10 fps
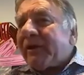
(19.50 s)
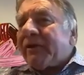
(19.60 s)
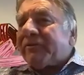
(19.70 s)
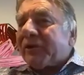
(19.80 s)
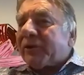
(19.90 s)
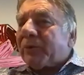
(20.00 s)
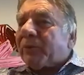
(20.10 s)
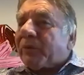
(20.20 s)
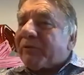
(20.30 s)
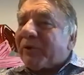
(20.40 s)
So
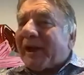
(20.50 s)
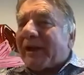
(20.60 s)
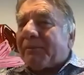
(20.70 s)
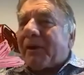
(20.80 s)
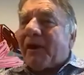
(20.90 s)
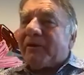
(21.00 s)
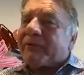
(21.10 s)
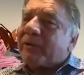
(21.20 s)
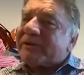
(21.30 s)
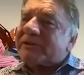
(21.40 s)
we've already had a pile of
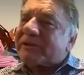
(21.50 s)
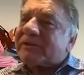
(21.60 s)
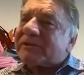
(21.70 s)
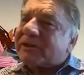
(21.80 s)
questions,